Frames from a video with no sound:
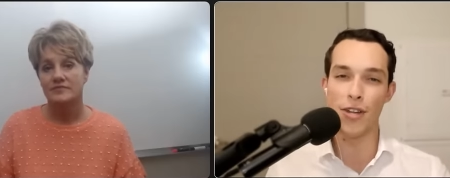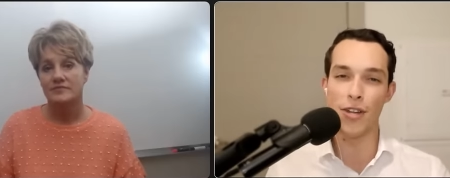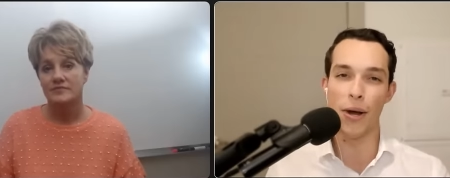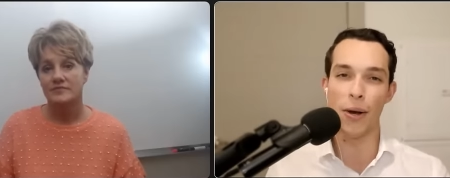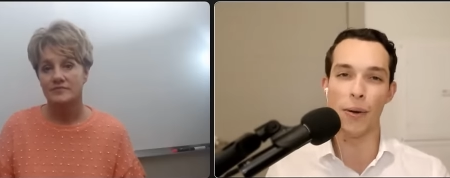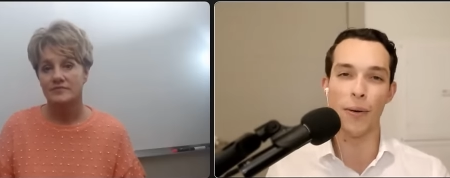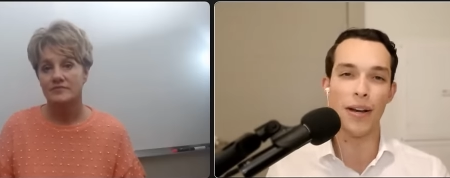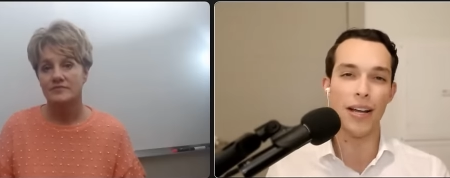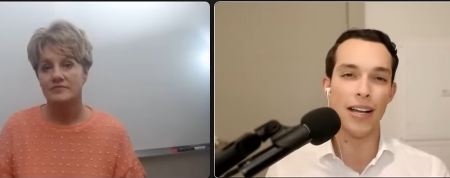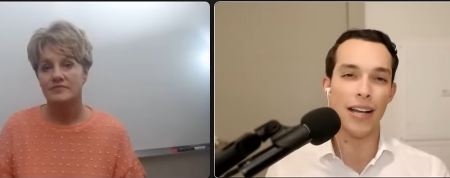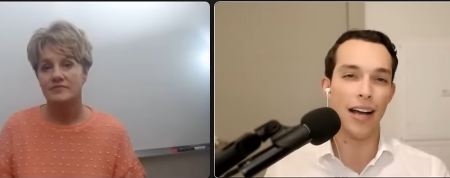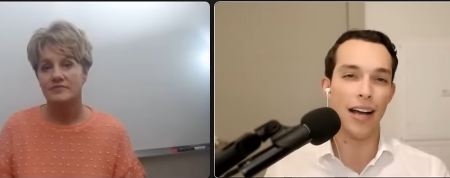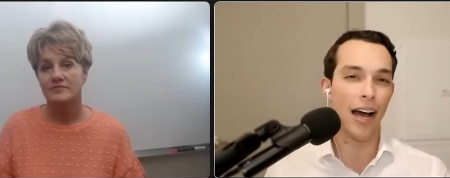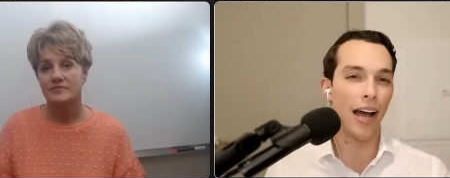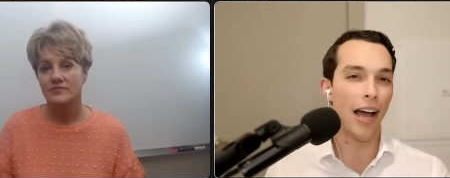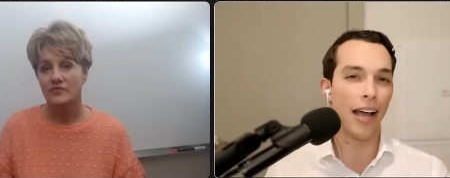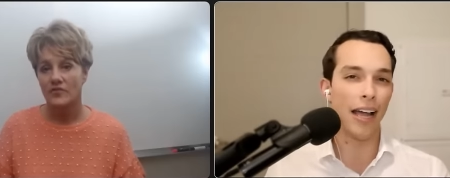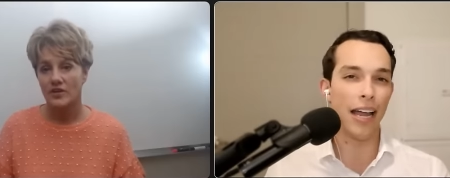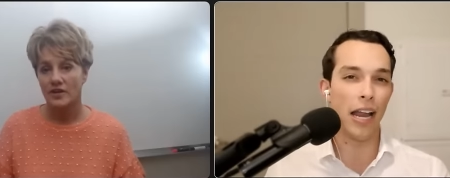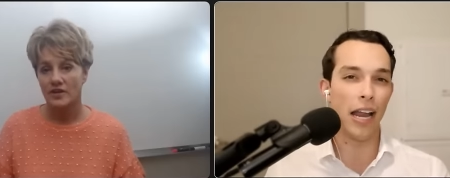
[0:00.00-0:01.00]
Speaker 1: So
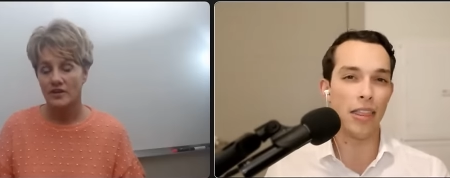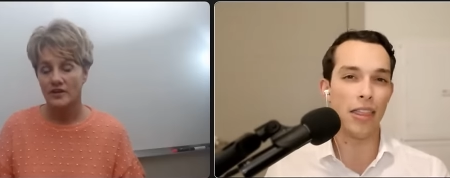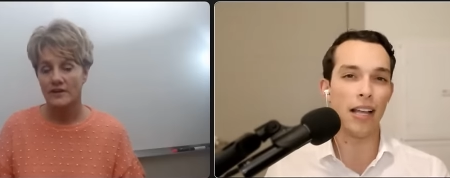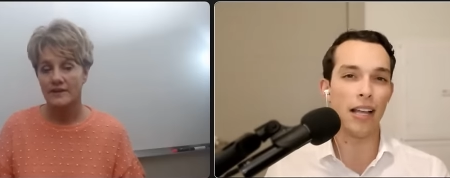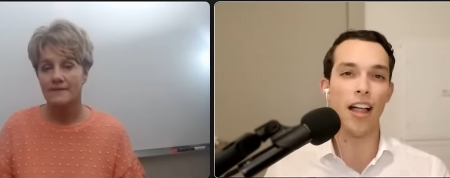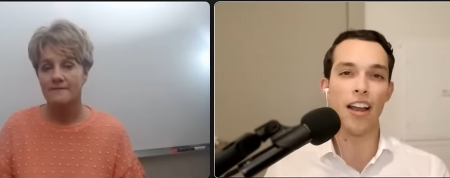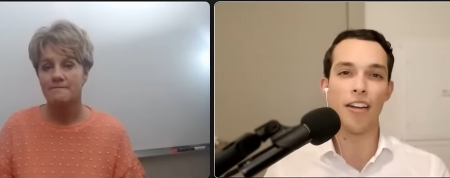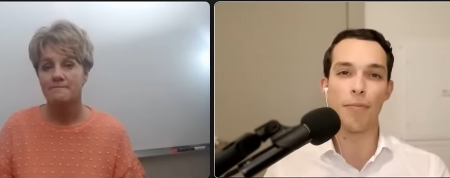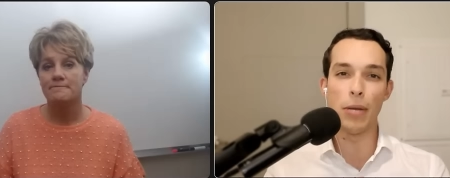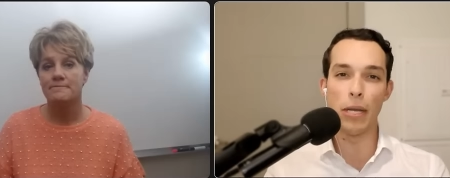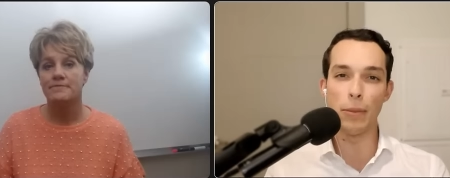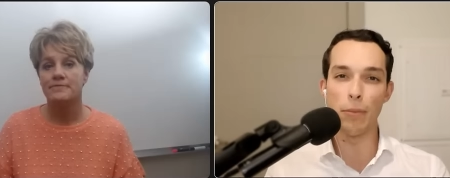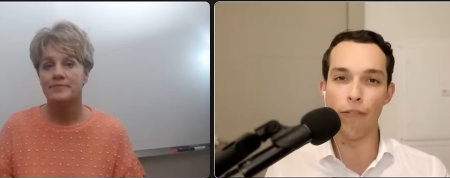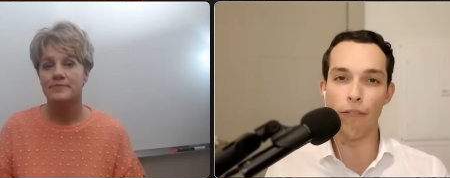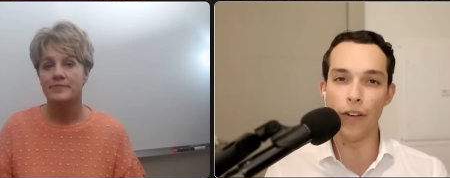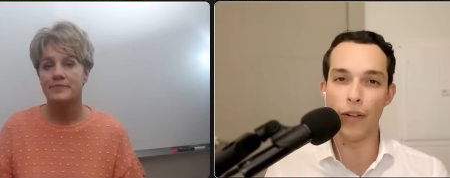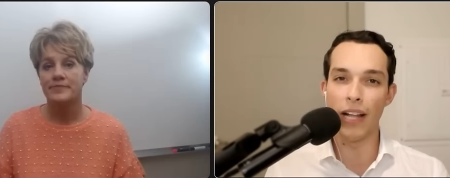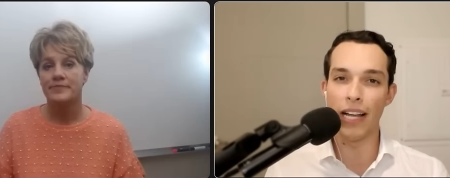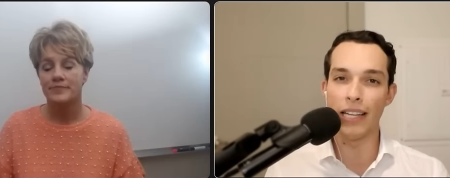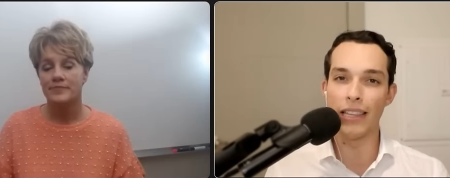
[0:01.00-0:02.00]
again, I think a lot of
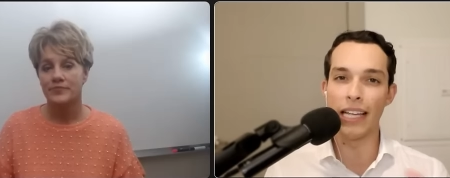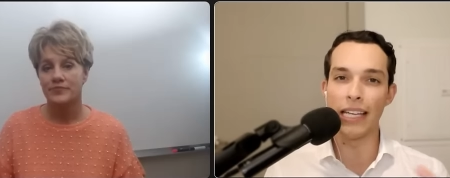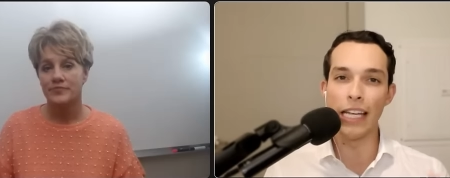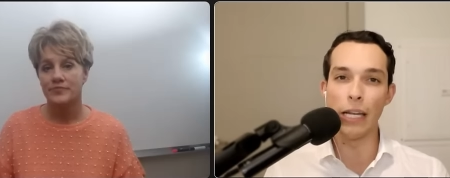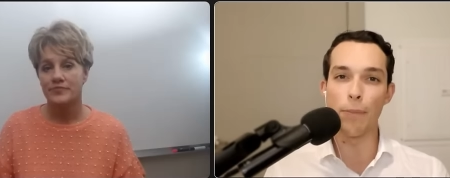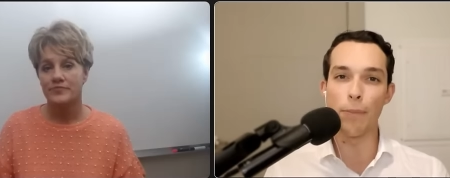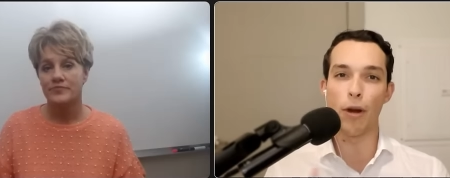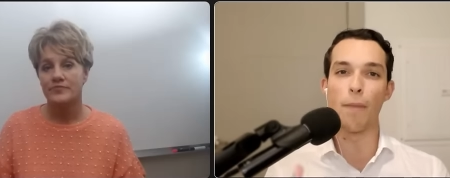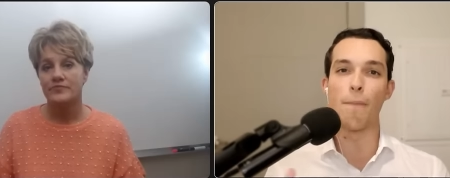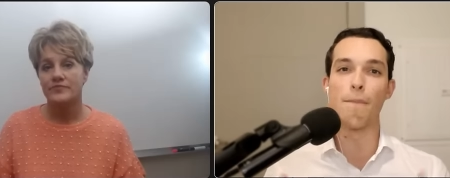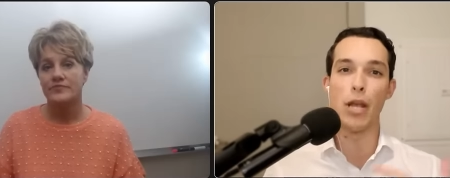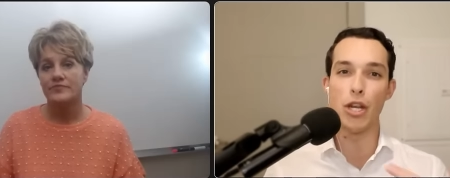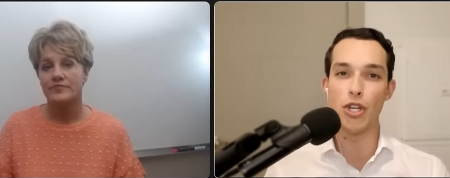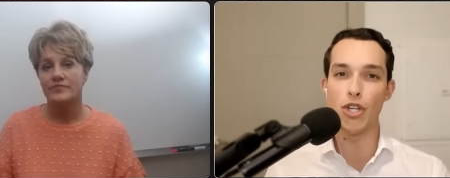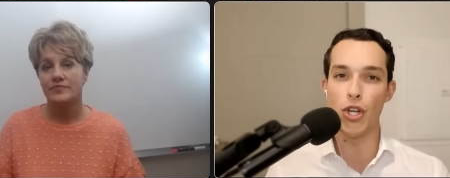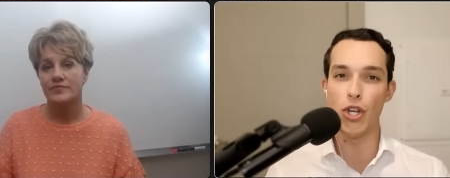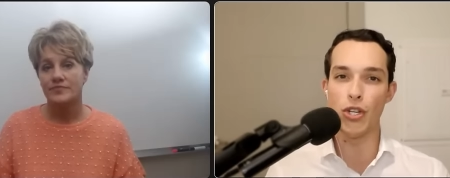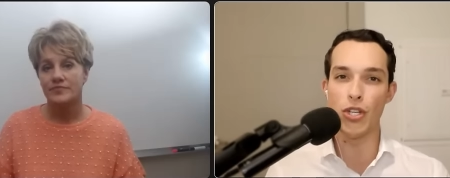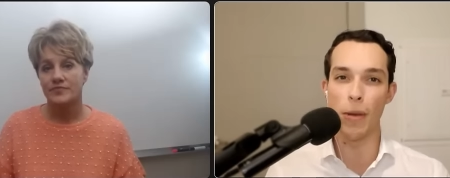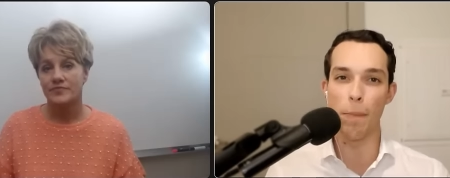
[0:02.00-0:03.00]
people feel like they need
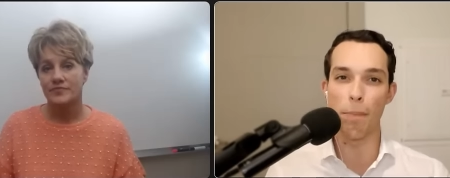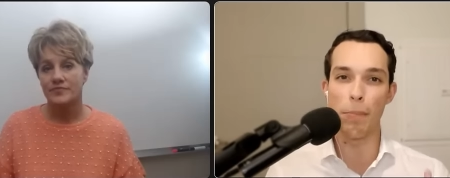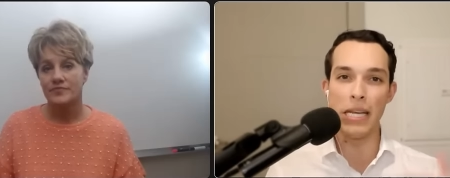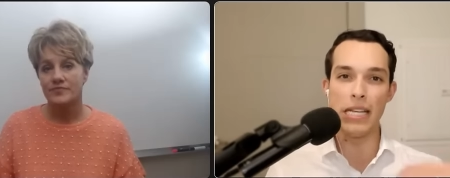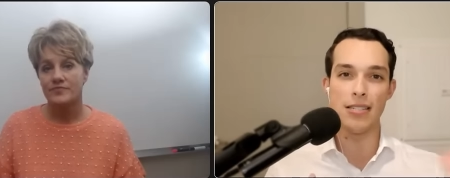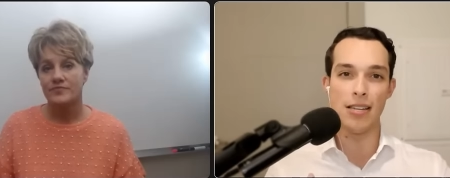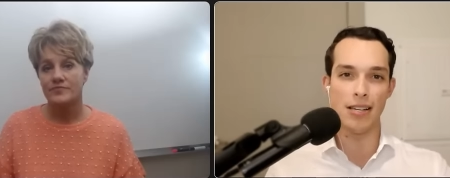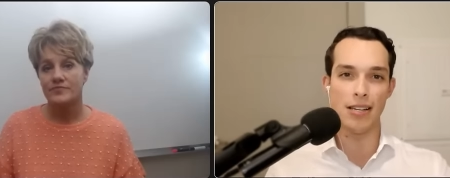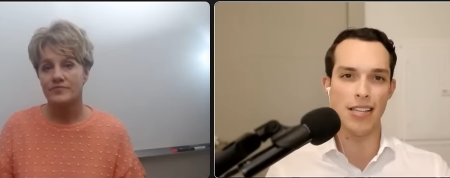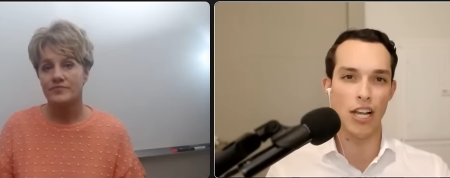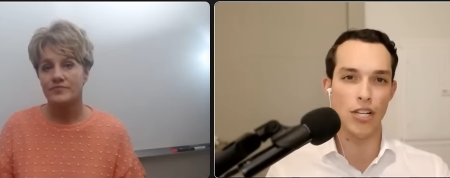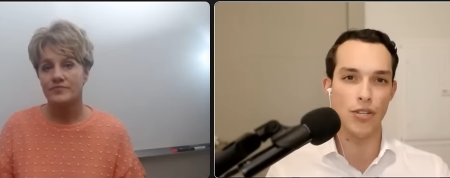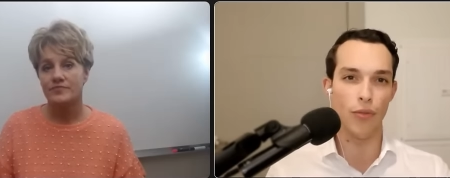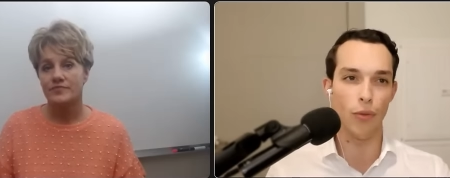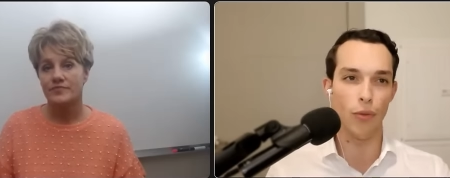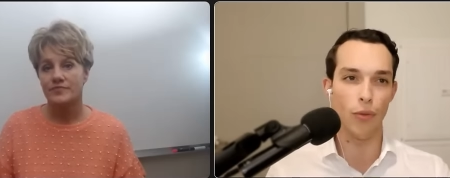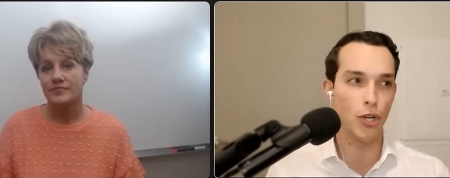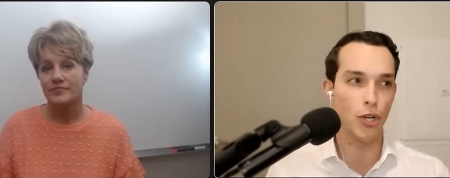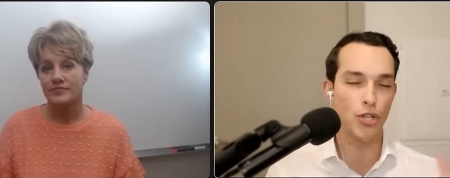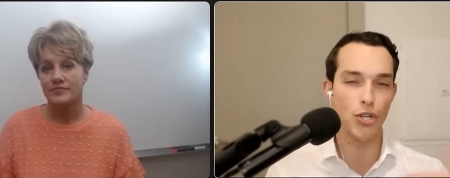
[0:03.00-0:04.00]
permission to be
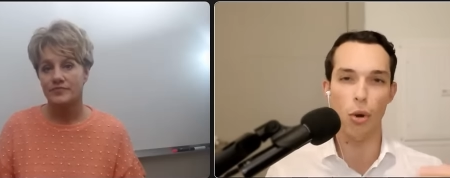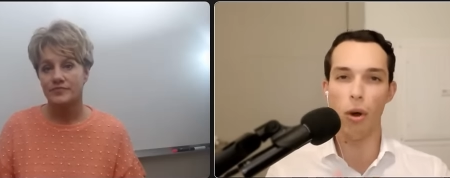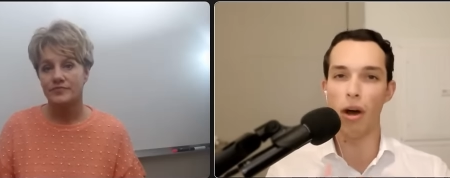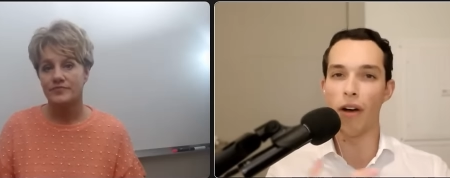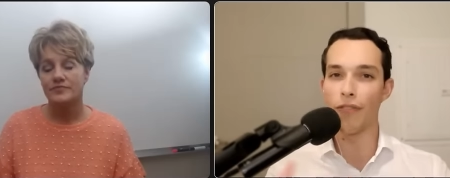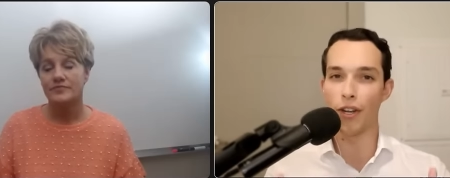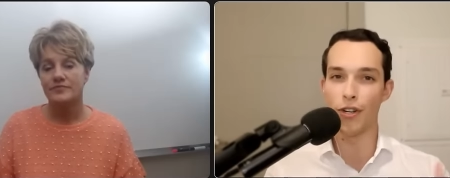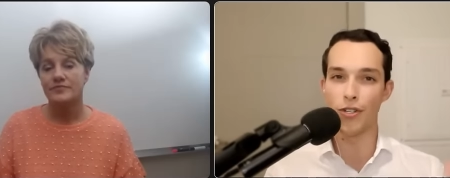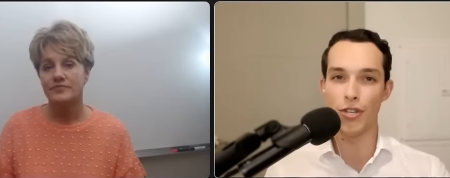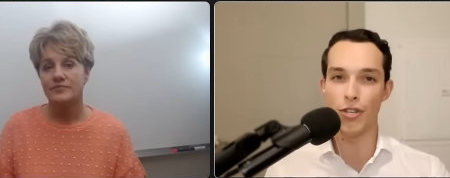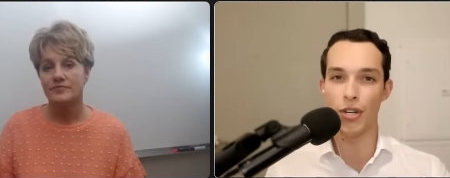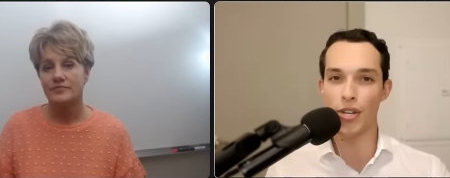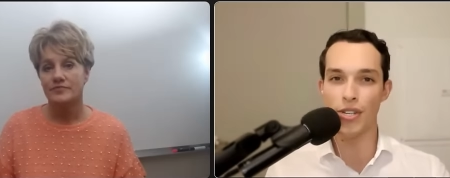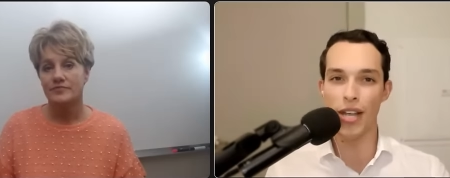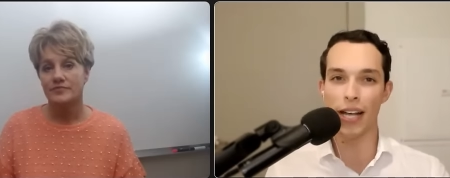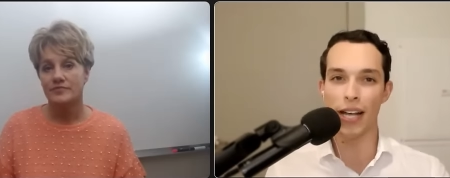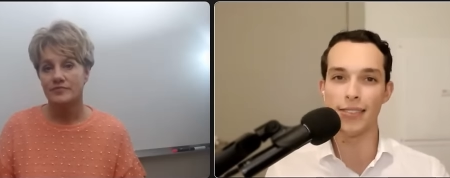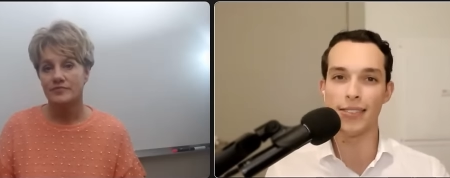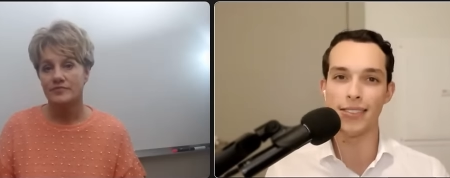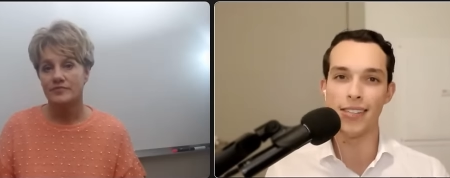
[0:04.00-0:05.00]
successful or to show off their
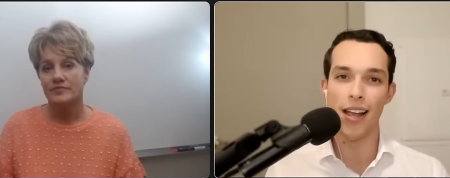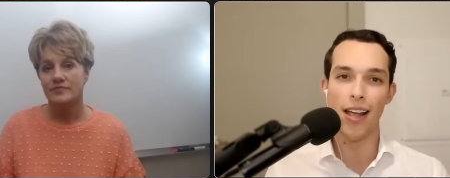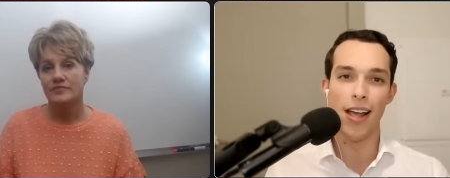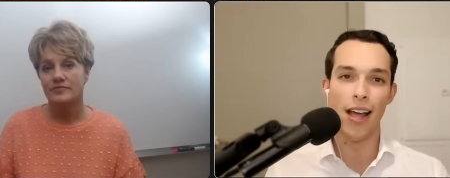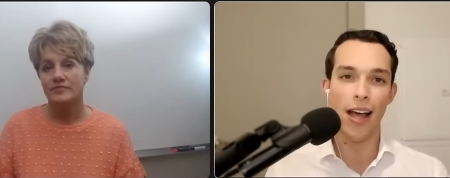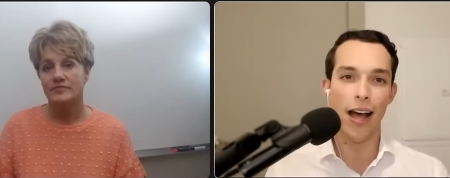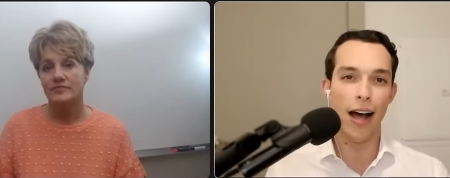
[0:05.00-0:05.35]
success.